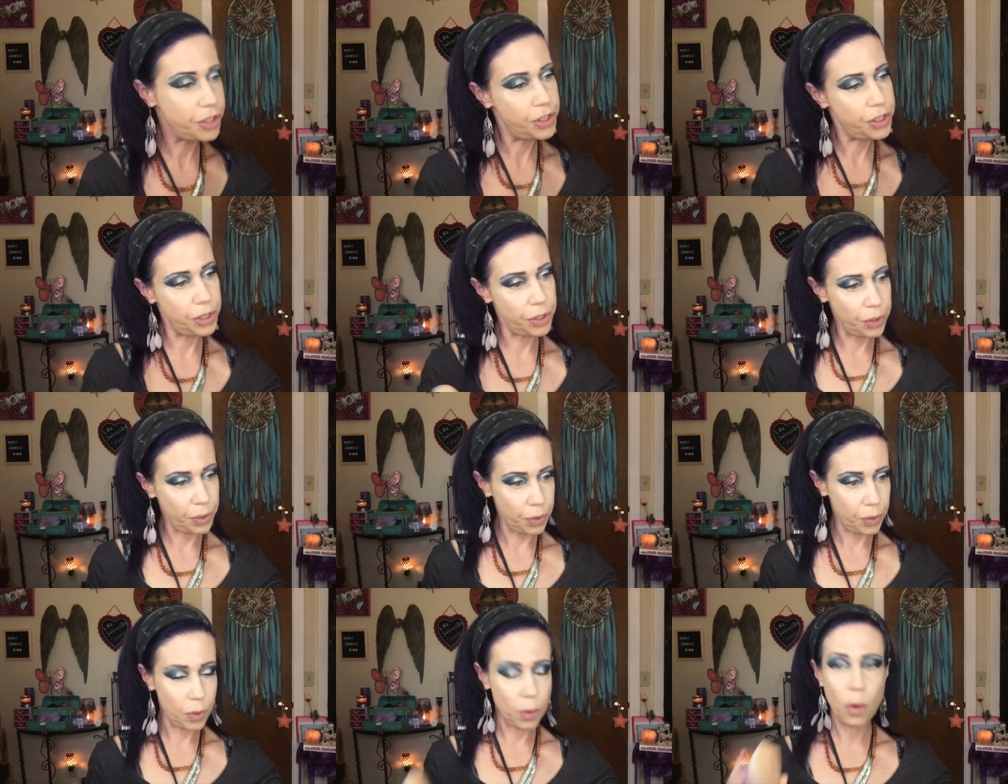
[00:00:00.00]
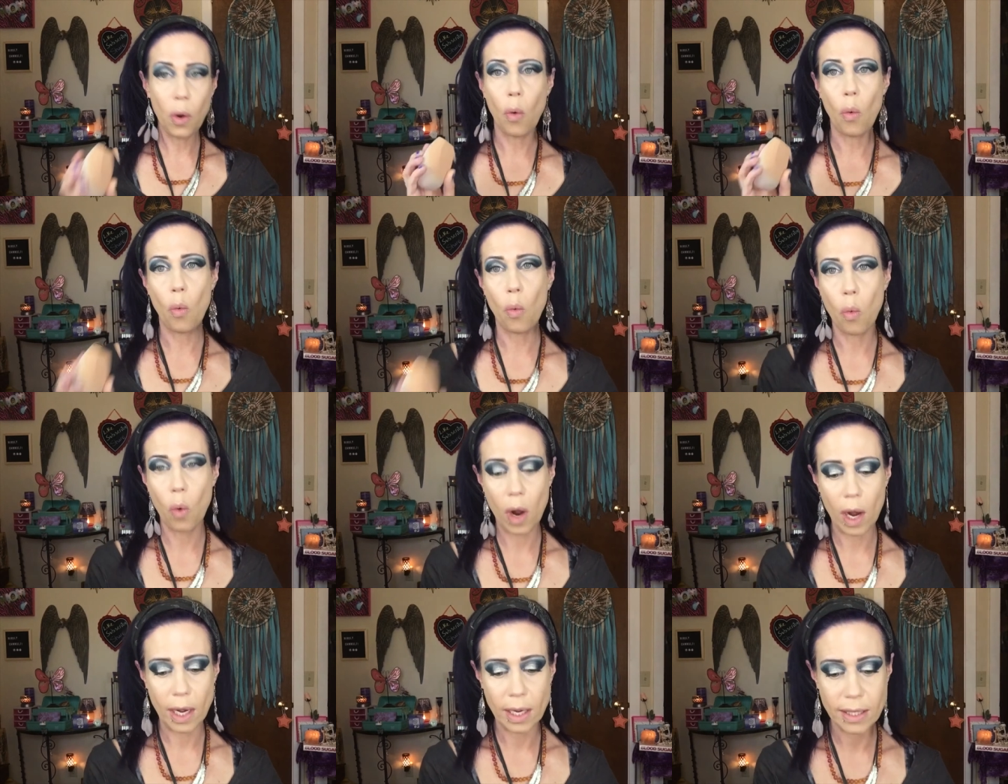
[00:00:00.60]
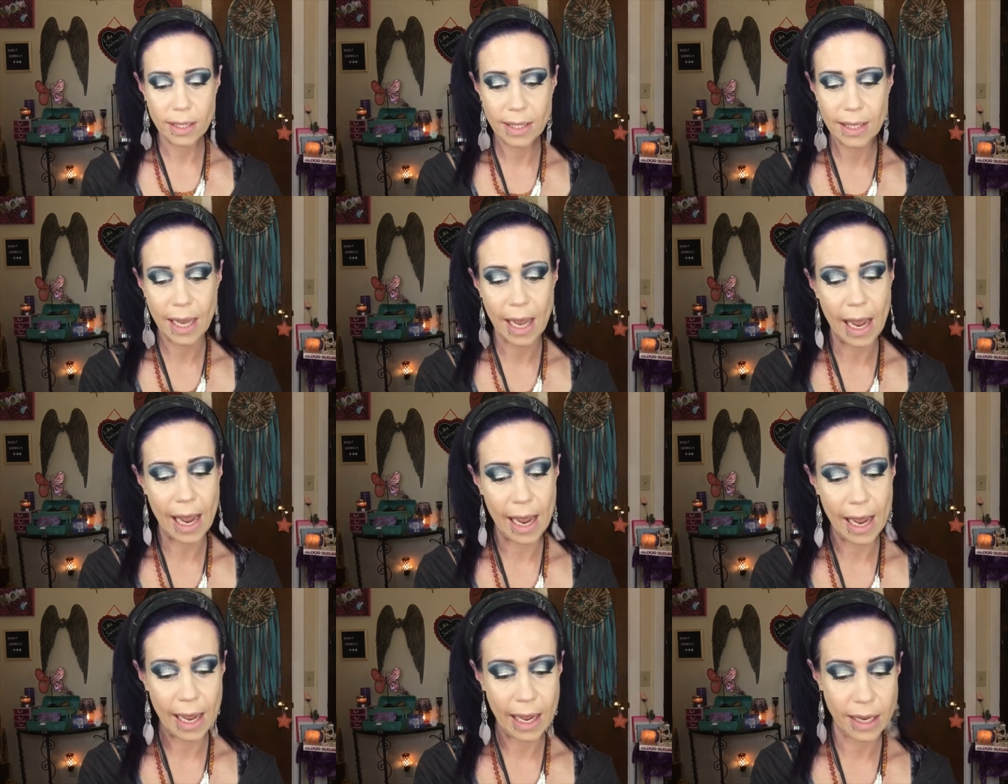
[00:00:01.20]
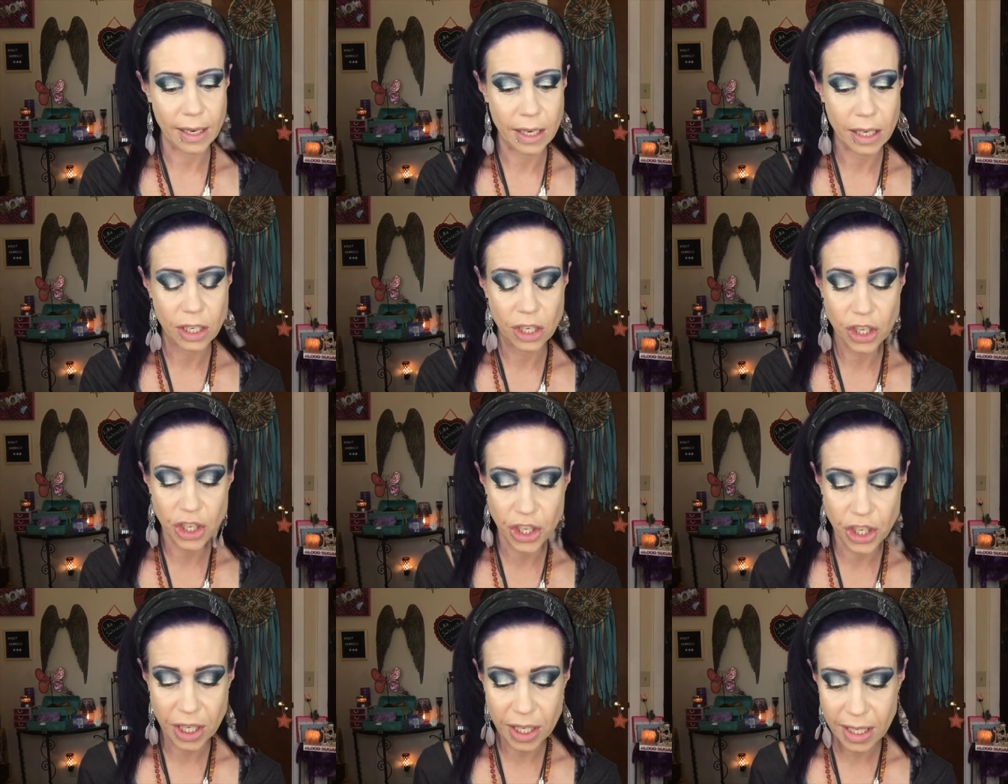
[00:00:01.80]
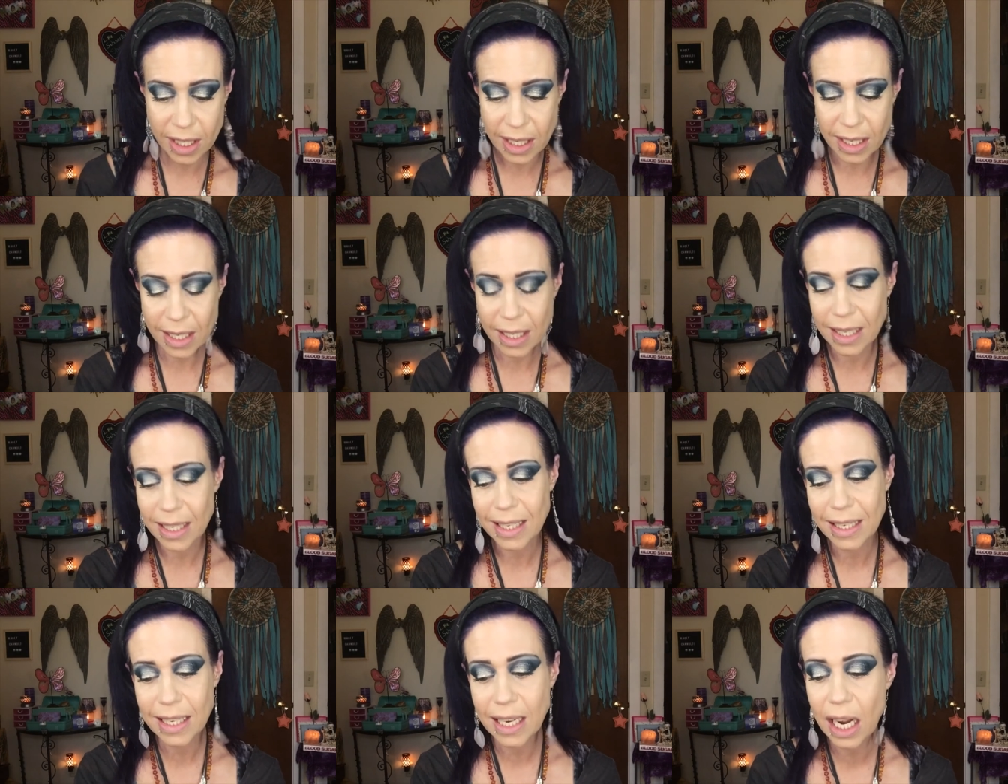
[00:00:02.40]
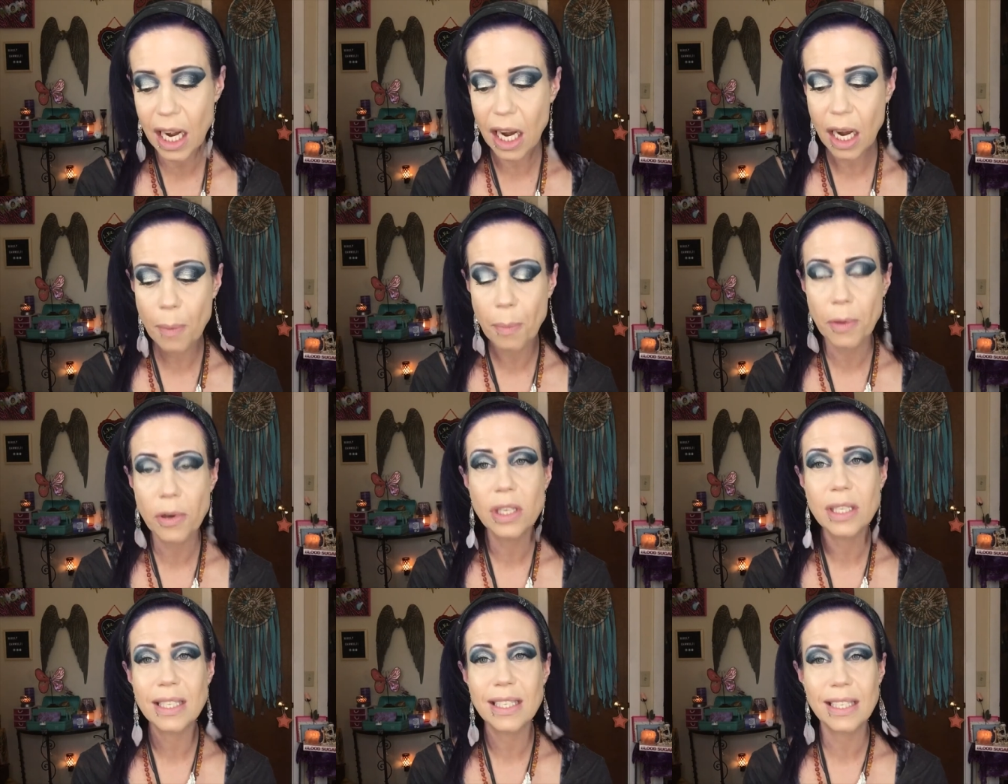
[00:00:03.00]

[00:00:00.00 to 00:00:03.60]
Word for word: do want to add just a couple